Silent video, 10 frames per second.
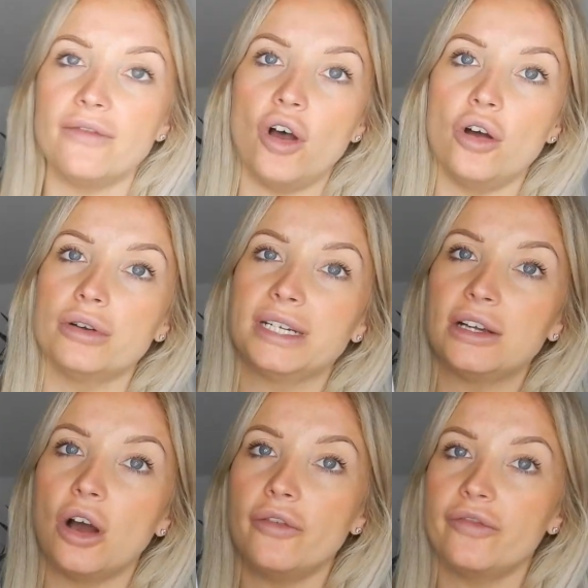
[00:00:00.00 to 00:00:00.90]
that I've already
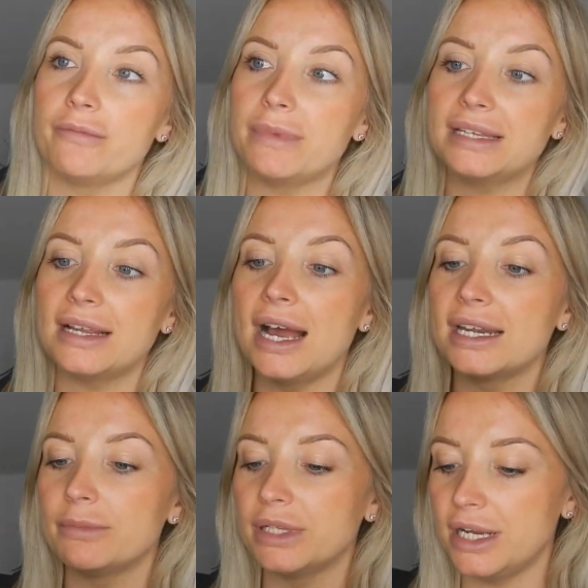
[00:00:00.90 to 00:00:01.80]
got from
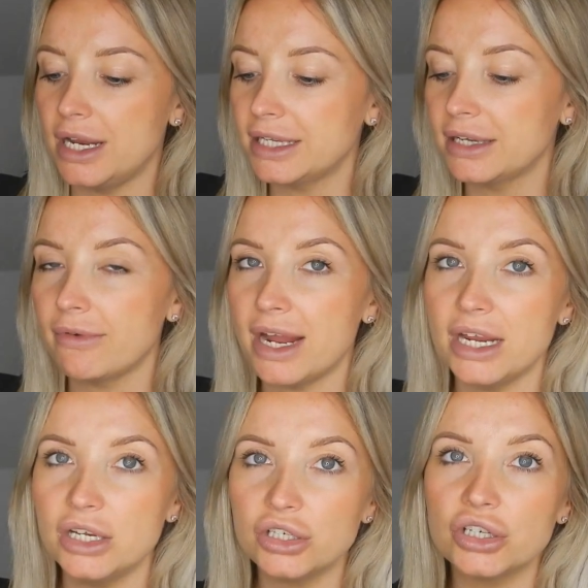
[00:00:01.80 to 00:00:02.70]
MISSGUIDED maternity
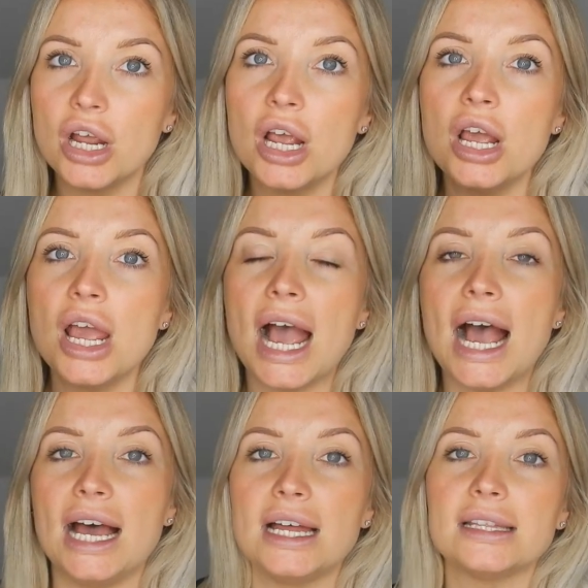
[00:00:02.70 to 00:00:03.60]
range.
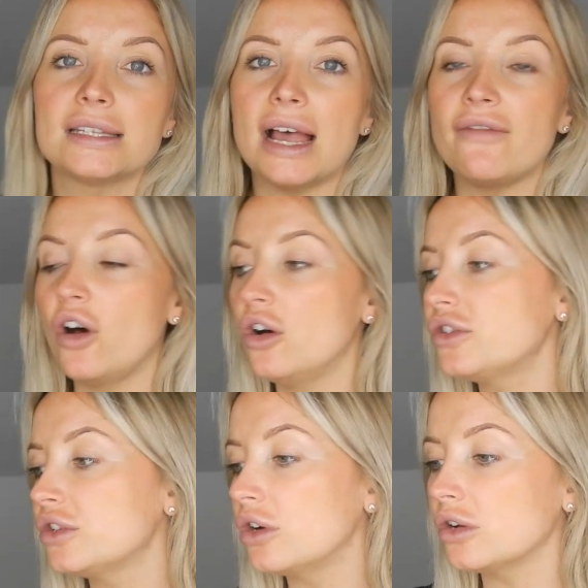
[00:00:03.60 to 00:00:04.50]
And I've
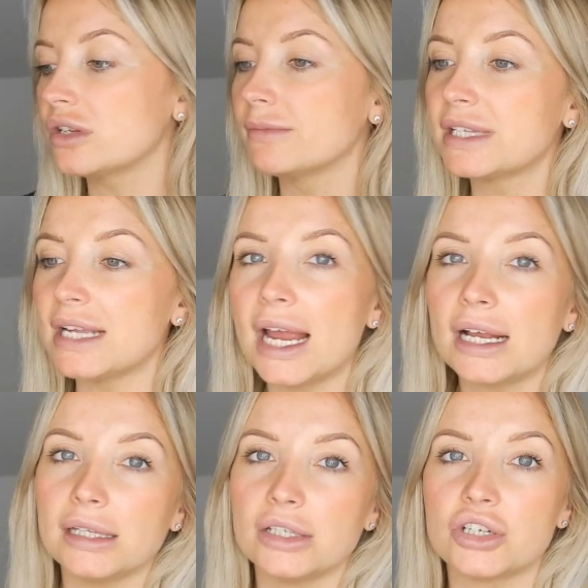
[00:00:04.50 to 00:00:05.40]
also got some
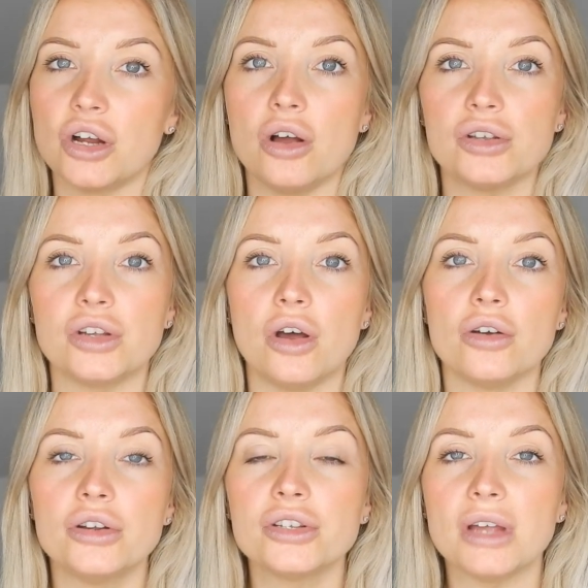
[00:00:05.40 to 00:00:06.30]
cycling shorts
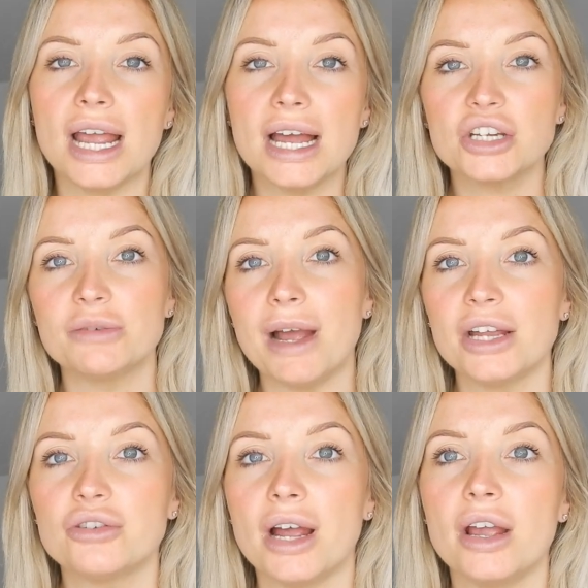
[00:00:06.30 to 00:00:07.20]
on, so I actually
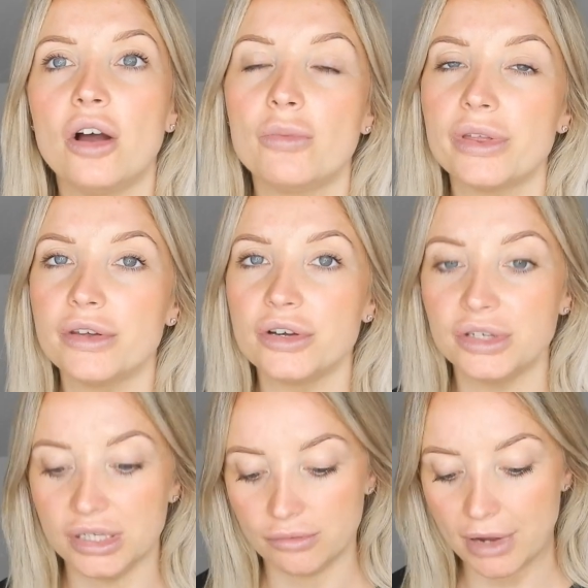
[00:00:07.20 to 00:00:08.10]
might try it on with
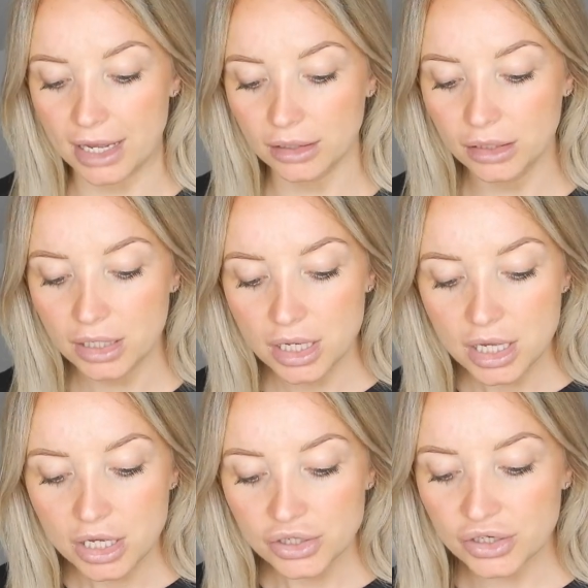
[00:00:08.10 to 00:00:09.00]
those as well.
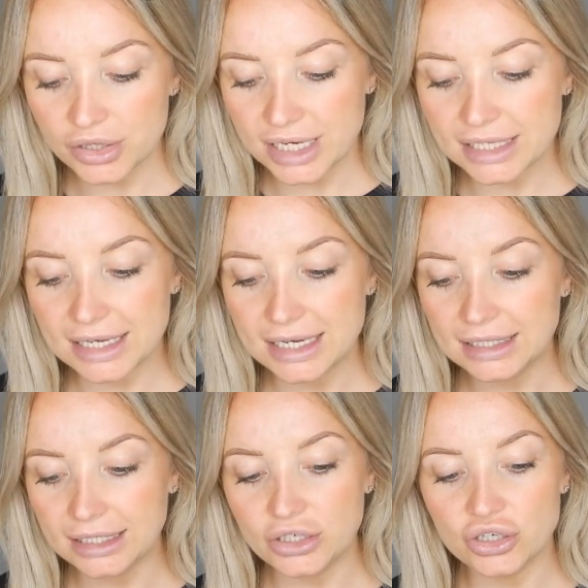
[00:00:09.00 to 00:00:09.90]
So this is
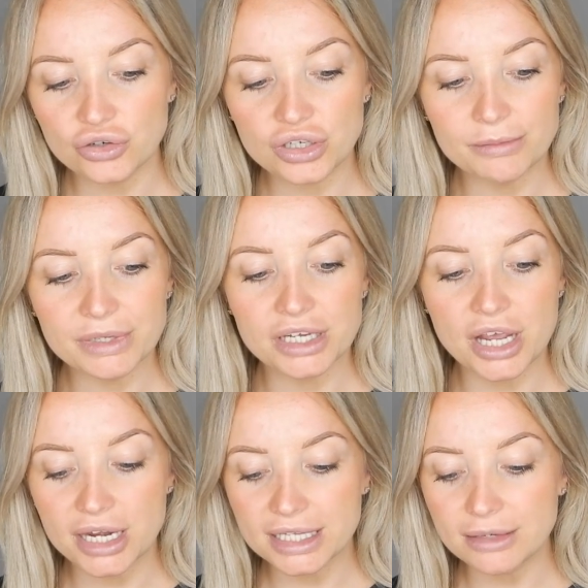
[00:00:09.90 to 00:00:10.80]
literally just a
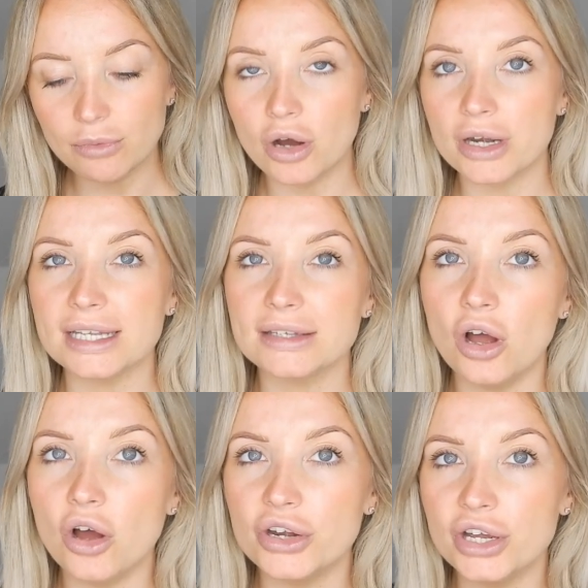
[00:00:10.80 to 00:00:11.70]
maternity one, it's
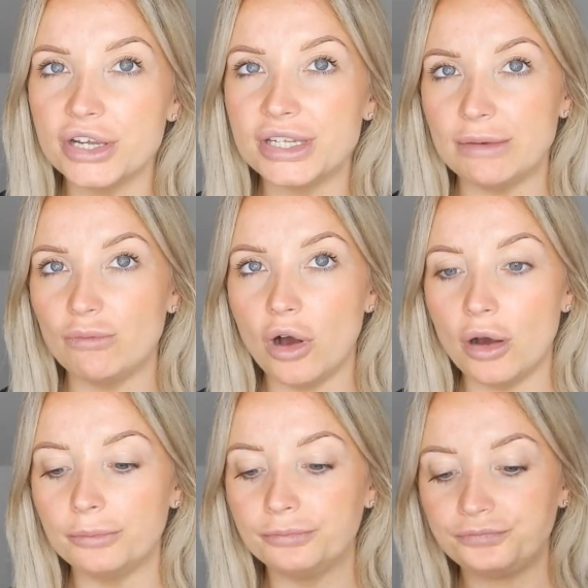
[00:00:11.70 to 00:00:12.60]
not a nursing one.